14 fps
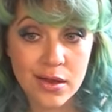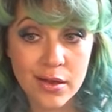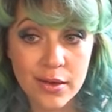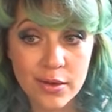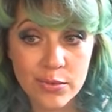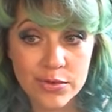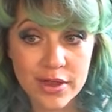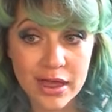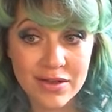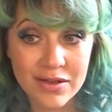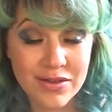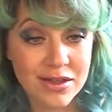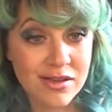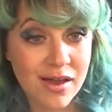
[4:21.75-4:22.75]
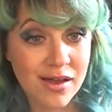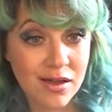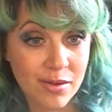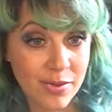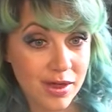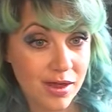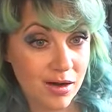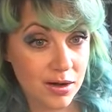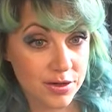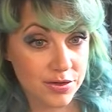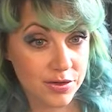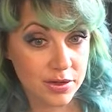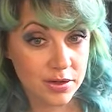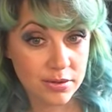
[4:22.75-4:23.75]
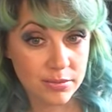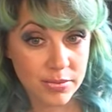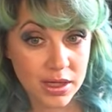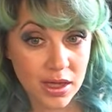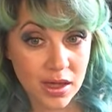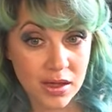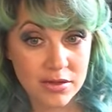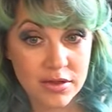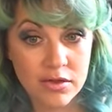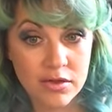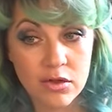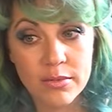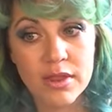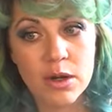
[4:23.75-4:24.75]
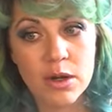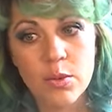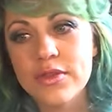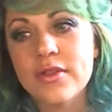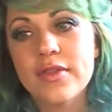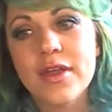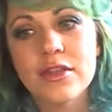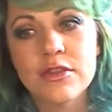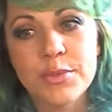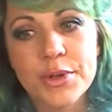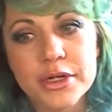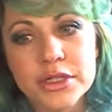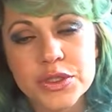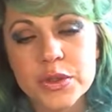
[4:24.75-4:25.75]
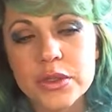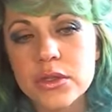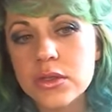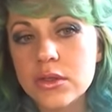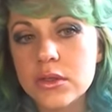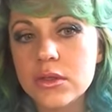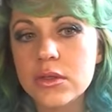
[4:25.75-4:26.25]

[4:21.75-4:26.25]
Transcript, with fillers: Uh, it was kind of an attack on my character because he told me that it wasn't that spiritual